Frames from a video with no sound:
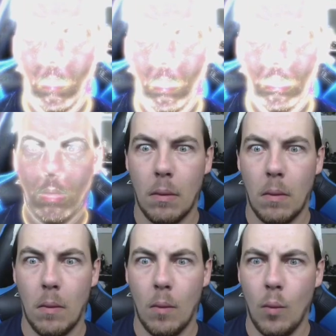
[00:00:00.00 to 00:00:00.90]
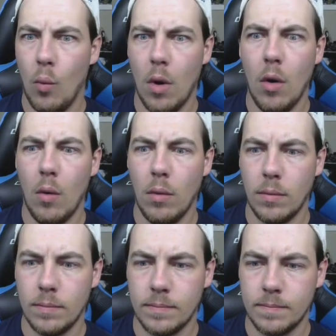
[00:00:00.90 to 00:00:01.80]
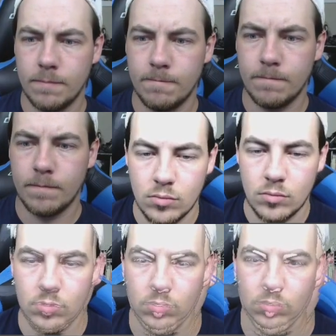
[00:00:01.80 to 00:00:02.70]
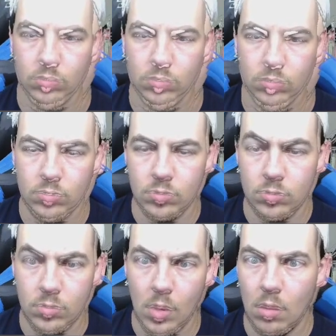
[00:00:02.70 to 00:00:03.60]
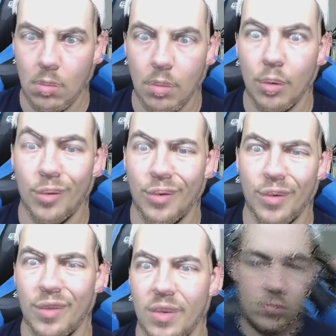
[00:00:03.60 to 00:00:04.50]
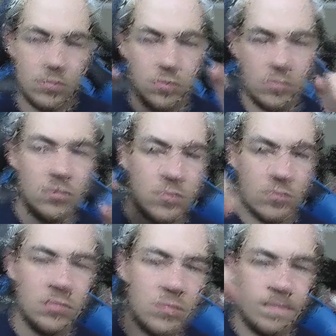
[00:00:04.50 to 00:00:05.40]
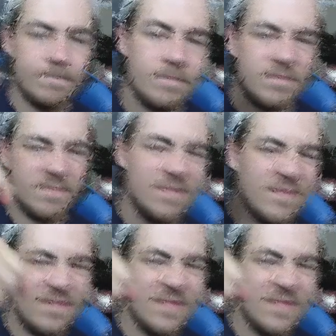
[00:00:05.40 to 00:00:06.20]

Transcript: some extra filters that you can add to sources. It comes with a ton built in. Unfortunately, not all of them work.